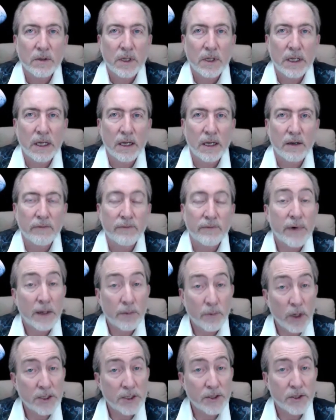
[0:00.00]
uh,
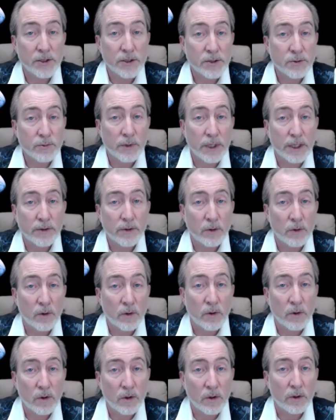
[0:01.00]
vibrations with or,
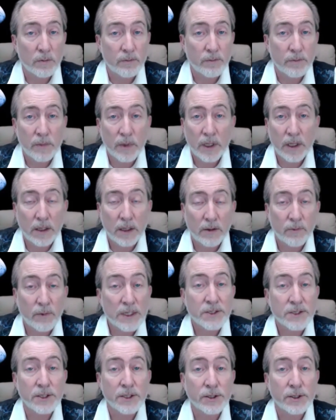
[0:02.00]
or uh,
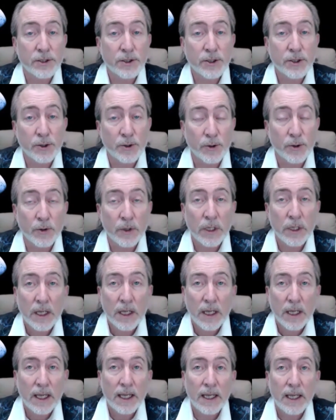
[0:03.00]
resonance to.
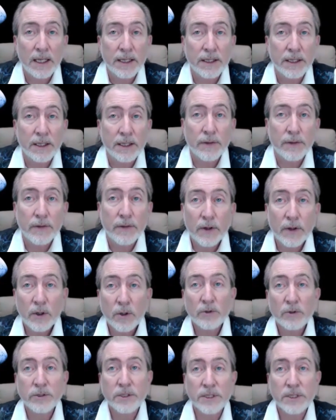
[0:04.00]
And that
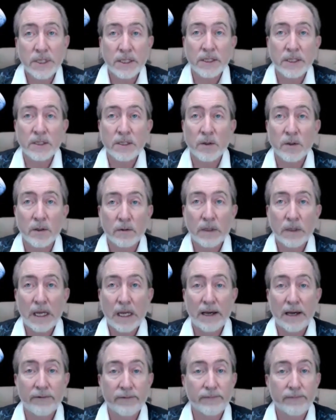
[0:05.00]
those tend to
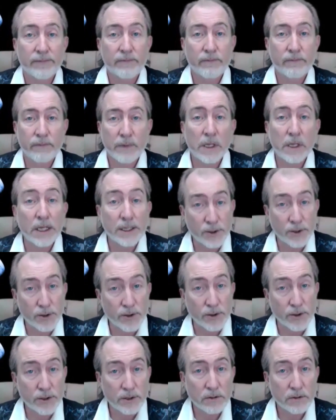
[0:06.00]
have
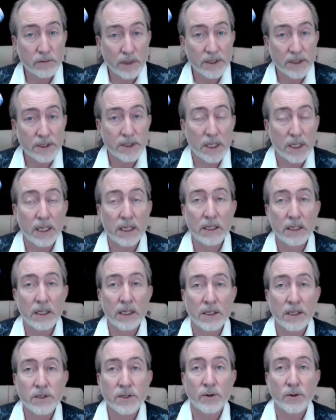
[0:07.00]
clusters, let's say, and,
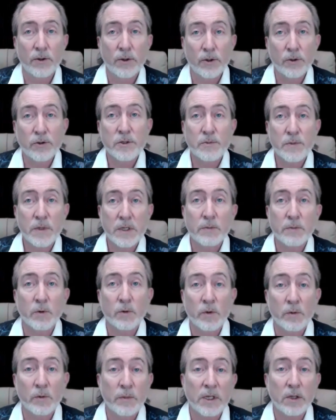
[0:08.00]
and so those people
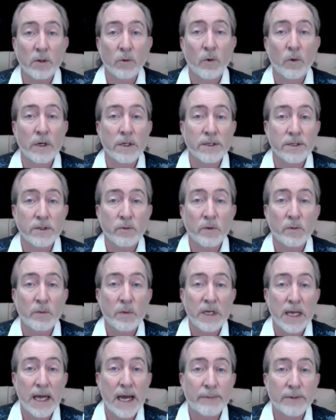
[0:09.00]
would be the ones that would
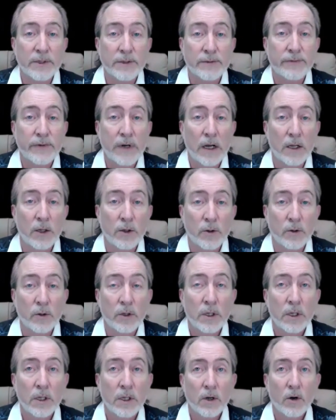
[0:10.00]
be apt to follow
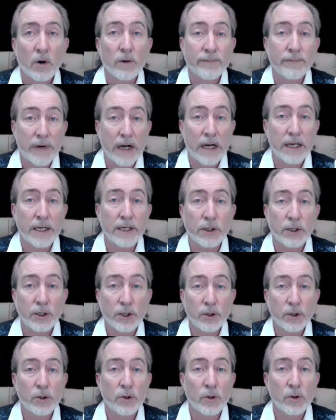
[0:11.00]
or find
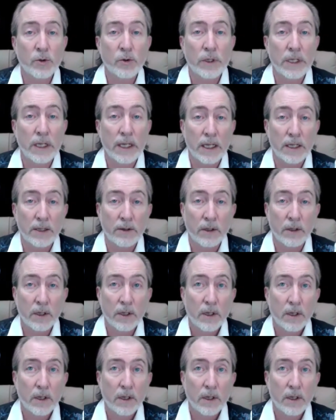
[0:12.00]
you and, and